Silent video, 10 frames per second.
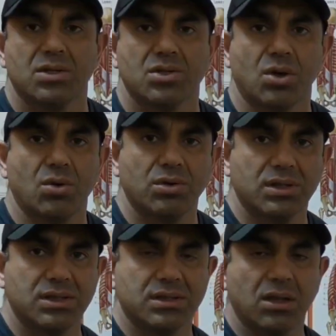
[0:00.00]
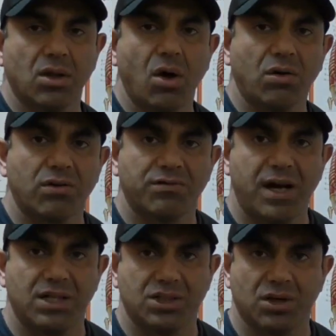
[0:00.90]
So this is a long
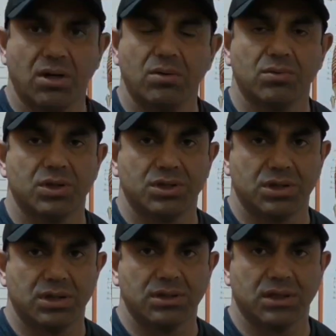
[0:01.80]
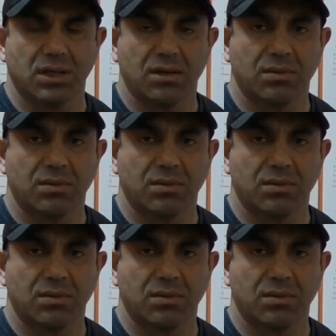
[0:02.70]
fascia, which is